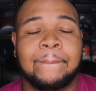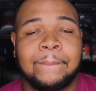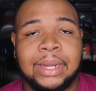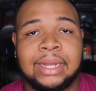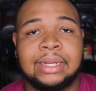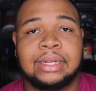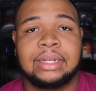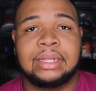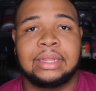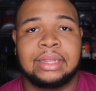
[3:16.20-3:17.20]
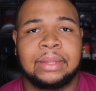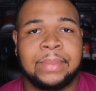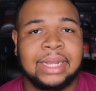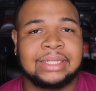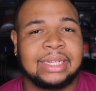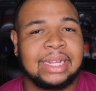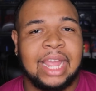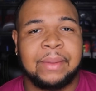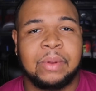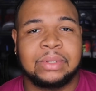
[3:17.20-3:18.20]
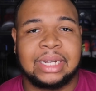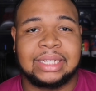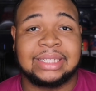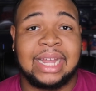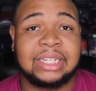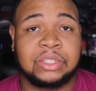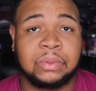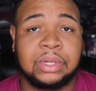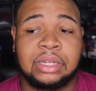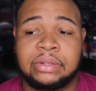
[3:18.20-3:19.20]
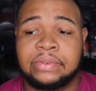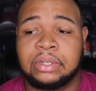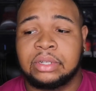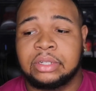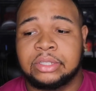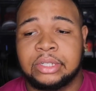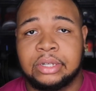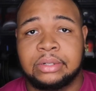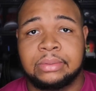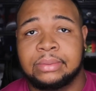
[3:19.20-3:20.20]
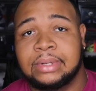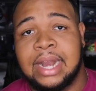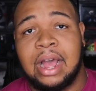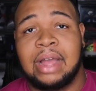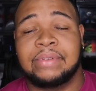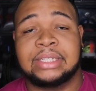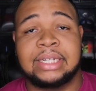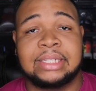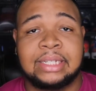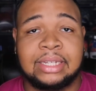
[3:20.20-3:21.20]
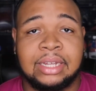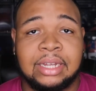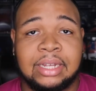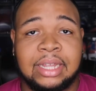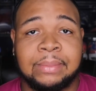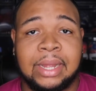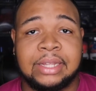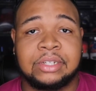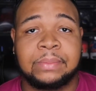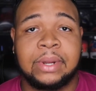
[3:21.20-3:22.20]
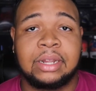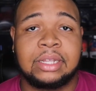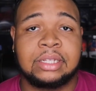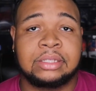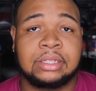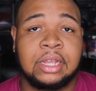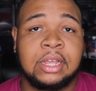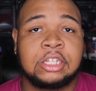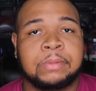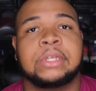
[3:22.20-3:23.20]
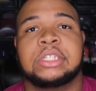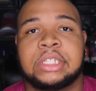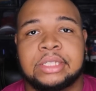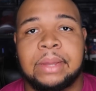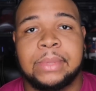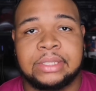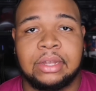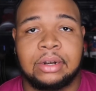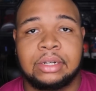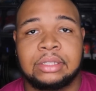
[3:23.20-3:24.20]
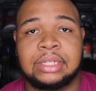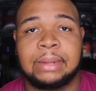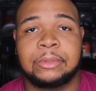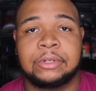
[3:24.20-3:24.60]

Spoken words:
but the biggest size that came in was like a size 12. So now I have a chance to get my hands on a pair of these, especially since I missed out on the top